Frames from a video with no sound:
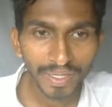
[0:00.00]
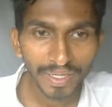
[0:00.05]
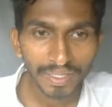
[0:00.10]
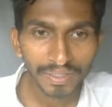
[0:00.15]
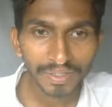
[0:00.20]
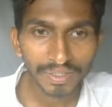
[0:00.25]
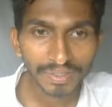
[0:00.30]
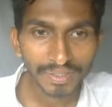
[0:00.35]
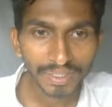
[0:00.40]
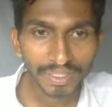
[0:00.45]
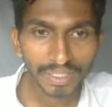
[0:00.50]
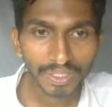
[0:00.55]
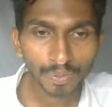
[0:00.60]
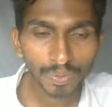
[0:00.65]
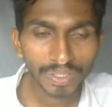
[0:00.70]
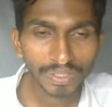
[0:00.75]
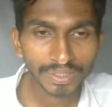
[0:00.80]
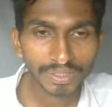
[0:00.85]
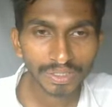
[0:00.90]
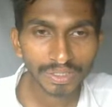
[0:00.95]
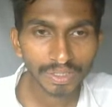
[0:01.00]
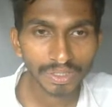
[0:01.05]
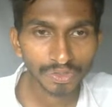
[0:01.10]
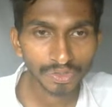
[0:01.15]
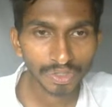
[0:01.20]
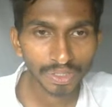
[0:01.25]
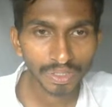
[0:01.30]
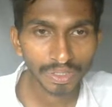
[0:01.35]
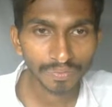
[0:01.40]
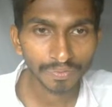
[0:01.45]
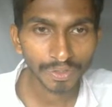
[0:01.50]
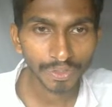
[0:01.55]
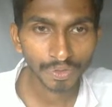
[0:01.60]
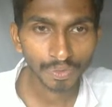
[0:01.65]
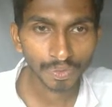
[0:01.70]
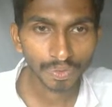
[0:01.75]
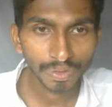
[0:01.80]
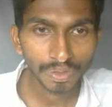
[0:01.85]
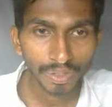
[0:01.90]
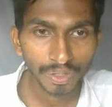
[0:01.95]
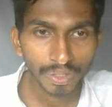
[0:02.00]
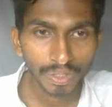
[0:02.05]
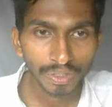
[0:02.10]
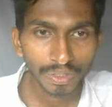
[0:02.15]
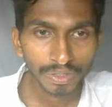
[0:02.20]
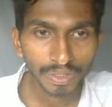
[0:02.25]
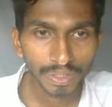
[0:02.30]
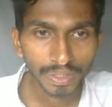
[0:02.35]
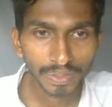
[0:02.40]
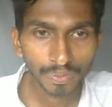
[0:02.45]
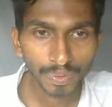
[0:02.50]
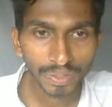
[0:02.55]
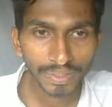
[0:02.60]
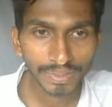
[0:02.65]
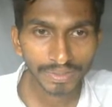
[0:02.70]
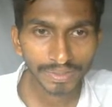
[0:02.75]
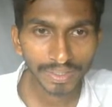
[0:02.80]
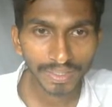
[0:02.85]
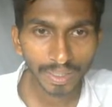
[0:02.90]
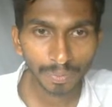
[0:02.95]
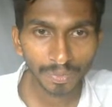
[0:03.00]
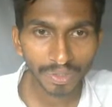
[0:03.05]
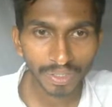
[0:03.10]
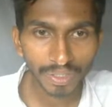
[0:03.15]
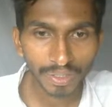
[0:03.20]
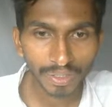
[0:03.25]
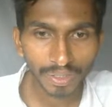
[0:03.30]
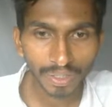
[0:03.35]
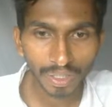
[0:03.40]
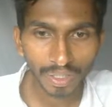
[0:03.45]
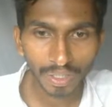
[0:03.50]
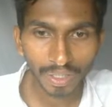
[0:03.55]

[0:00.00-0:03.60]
The second one is still the video. Third one is gonna be